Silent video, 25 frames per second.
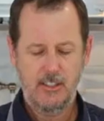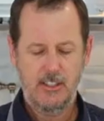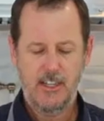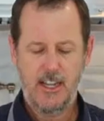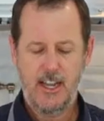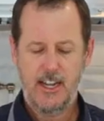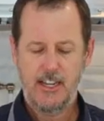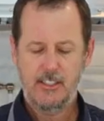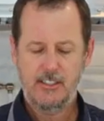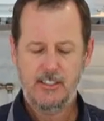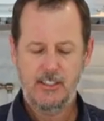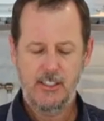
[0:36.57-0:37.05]

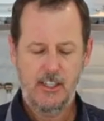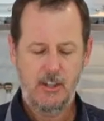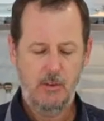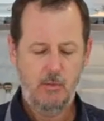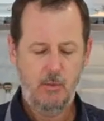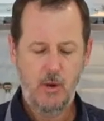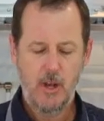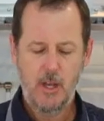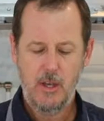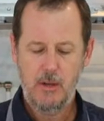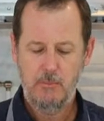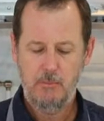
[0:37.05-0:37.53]
nicely
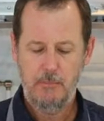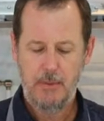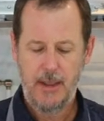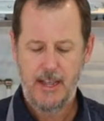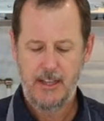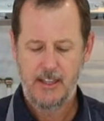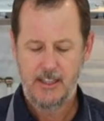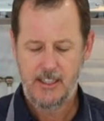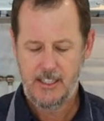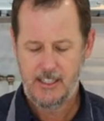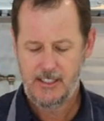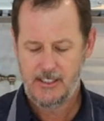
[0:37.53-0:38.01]

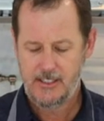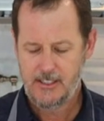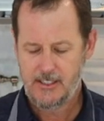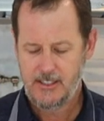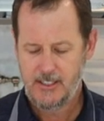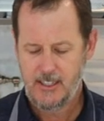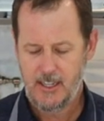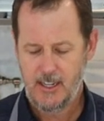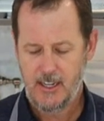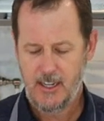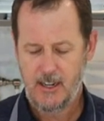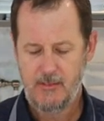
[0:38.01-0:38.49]

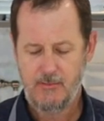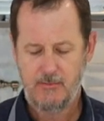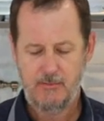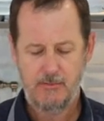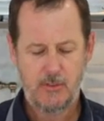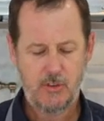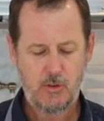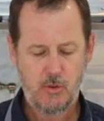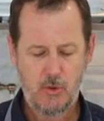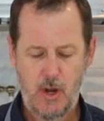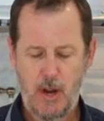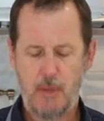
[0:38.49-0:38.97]

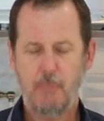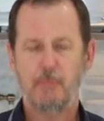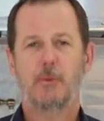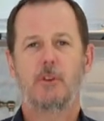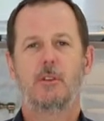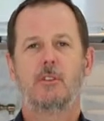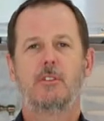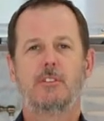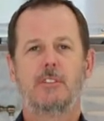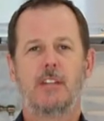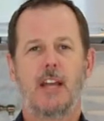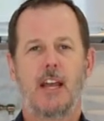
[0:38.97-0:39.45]
well-balanced
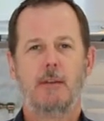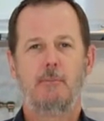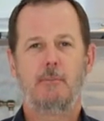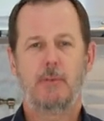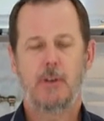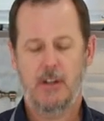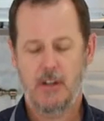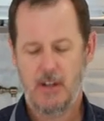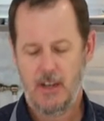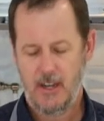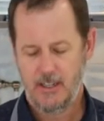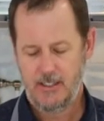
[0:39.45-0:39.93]
tropical type
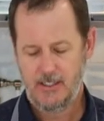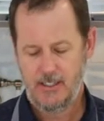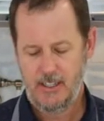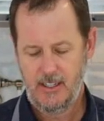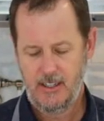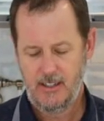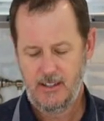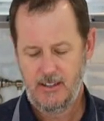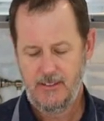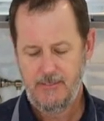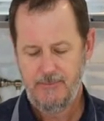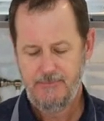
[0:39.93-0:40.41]
of
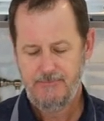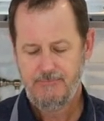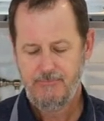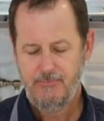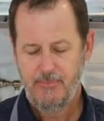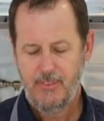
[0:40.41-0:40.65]
cocktail.